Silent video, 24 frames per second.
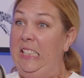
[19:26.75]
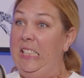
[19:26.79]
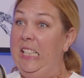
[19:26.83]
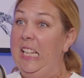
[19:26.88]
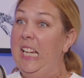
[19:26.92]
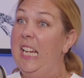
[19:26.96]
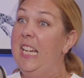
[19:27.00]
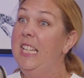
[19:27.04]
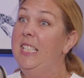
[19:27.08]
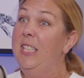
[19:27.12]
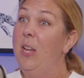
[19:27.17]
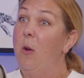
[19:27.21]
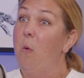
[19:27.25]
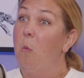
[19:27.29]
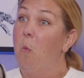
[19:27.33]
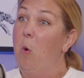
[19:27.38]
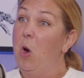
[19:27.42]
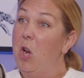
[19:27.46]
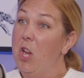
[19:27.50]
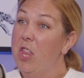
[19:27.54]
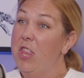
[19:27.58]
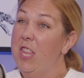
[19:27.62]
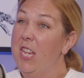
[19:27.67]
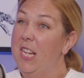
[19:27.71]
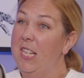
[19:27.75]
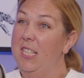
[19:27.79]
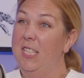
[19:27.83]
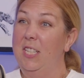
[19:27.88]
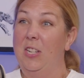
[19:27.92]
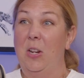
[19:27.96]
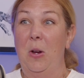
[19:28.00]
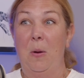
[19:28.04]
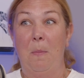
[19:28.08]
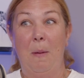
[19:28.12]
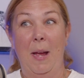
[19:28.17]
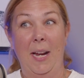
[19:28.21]
is it worth it to
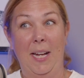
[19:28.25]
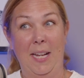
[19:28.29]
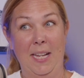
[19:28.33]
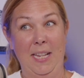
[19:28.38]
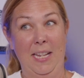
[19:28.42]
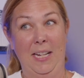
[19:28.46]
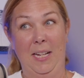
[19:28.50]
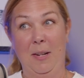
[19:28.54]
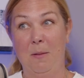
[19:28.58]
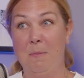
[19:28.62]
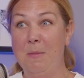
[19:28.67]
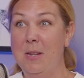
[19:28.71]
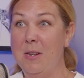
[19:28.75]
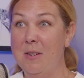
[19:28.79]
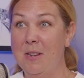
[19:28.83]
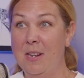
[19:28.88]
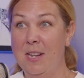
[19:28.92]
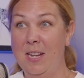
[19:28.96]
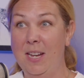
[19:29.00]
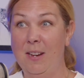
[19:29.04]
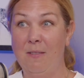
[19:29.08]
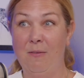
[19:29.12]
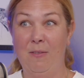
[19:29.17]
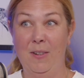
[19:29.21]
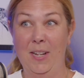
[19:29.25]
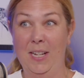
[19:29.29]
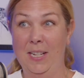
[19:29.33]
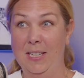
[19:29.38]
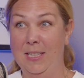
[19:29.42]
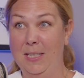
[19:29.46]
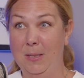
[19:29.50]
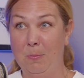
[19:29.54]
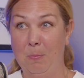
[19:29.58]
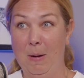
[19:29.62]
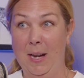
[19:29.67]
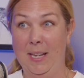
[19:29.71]
go back in the community if we
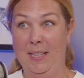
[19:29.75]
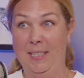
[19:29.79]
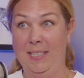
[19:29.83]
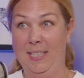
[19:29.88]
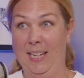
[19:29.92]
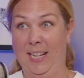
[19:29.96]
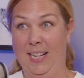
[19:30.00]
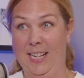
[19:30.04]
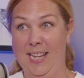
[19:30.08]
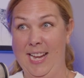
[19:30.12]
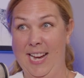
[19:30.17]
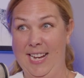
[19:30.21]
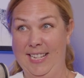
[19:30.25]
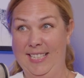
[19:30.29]
could spread sickness?